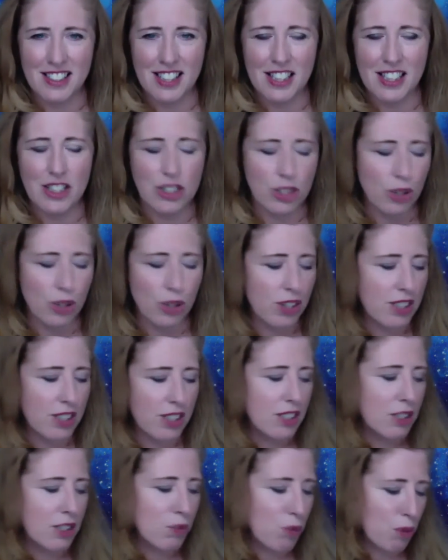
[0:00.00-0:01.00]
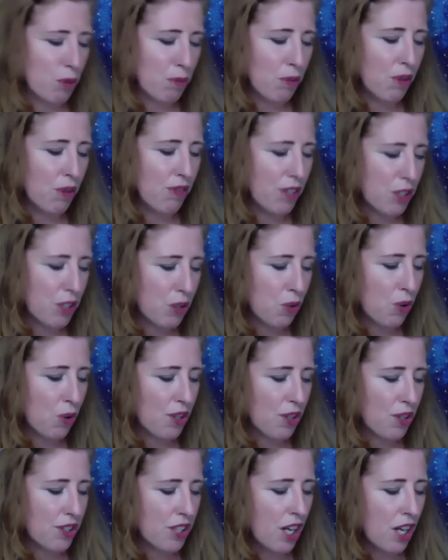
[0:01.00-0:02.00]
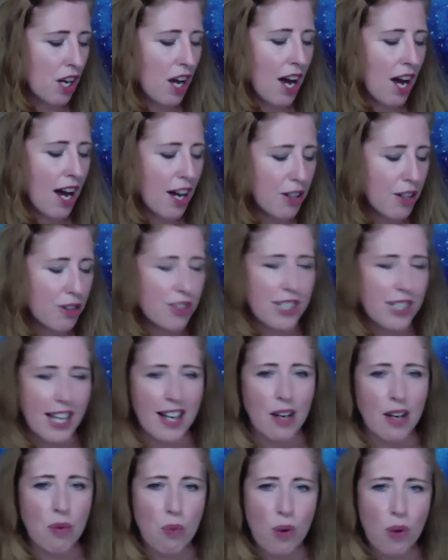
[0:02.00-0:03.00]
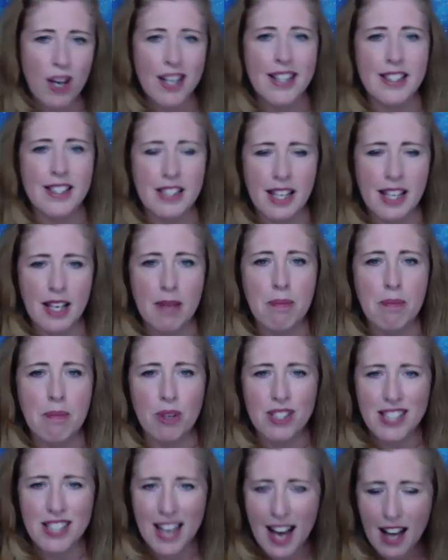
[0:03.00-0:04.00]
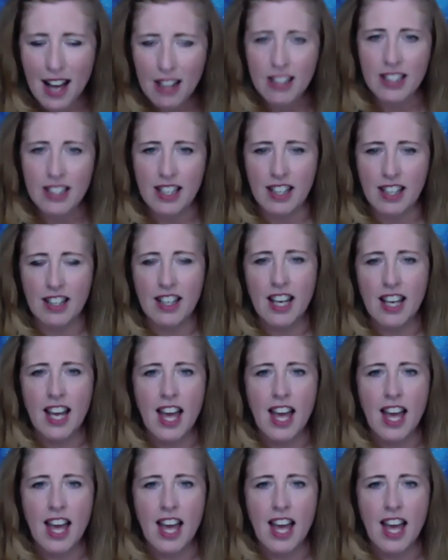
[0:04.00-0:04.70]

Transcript: And so this is we're moving towards understanding what is immortality.